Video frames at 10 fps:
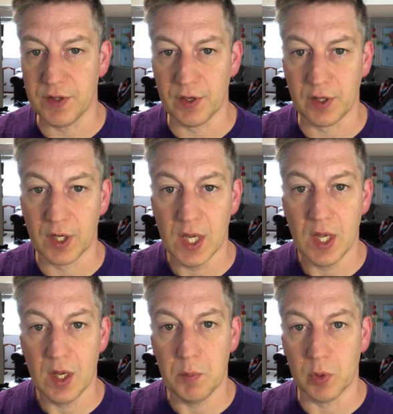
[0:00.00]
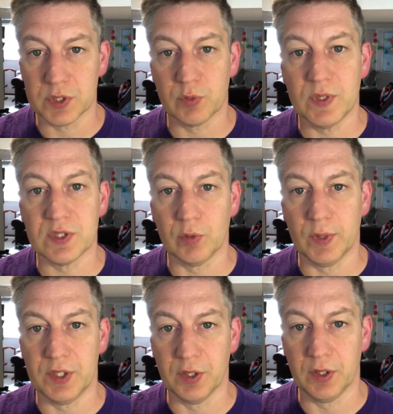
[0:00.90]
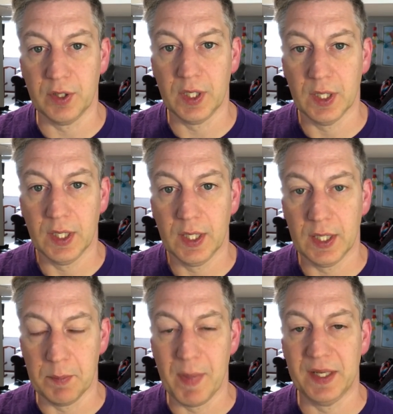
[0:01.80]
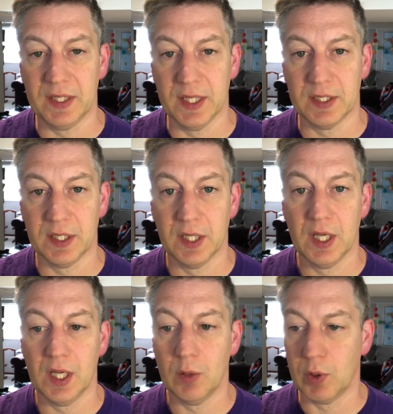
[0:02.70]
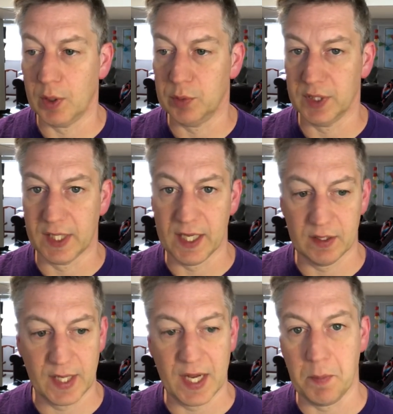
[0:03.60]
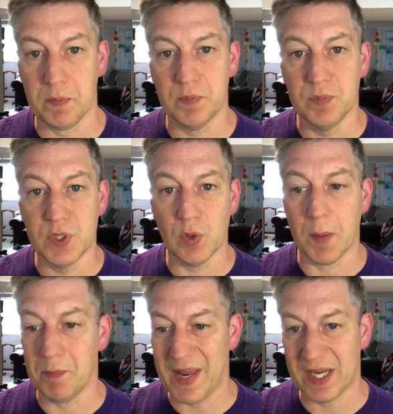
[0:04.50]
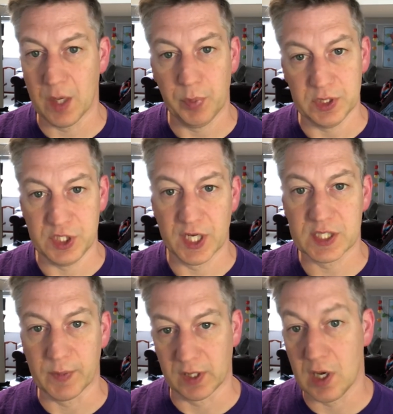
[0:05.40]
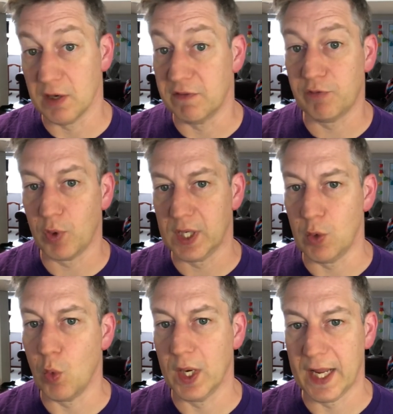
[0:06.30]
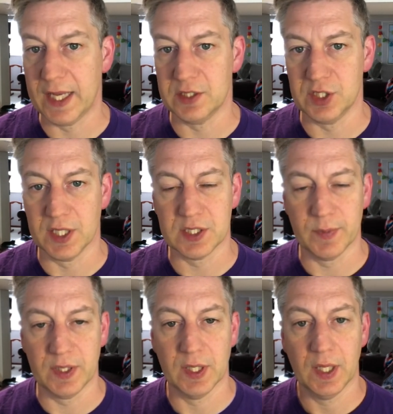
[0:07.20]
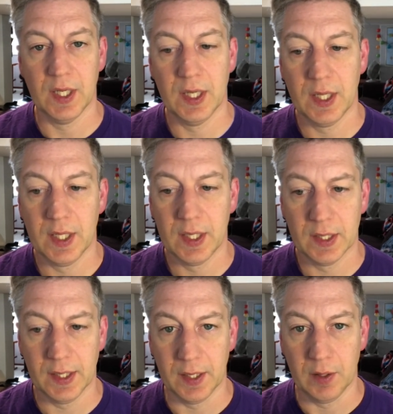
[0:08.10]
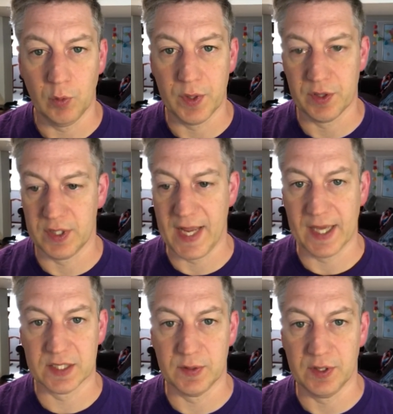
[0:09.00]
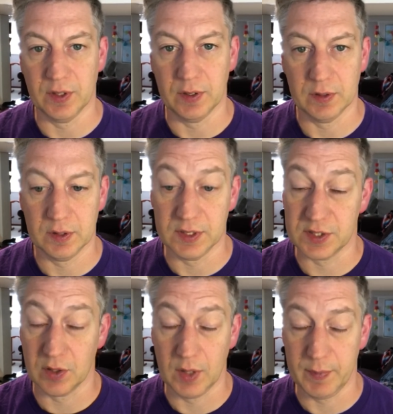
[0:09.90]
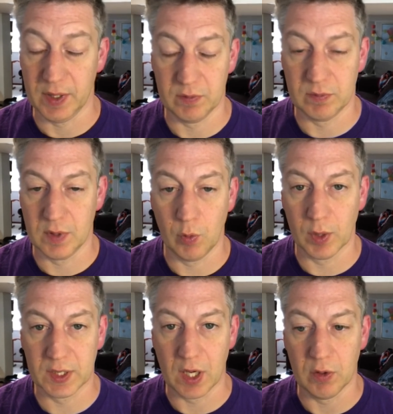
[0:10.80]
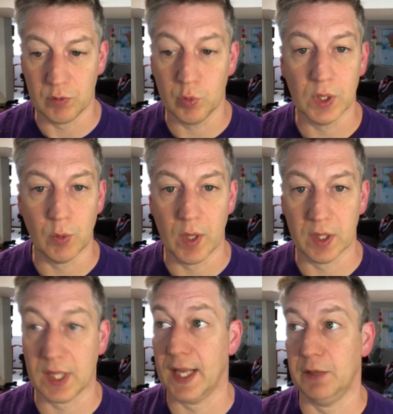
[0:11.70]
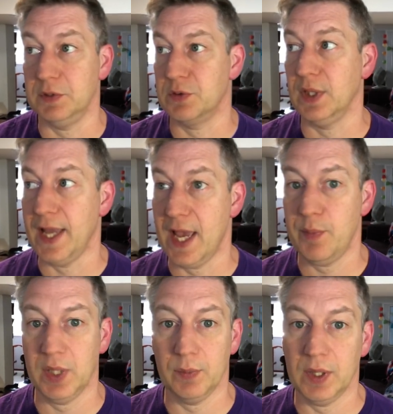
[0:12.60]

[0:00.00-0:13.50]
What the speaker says: their most recent return and amended it, we were able to do a makeup adjustment called a 481A adjustment with their tax return. And so, it worked out really well. The client was really happy.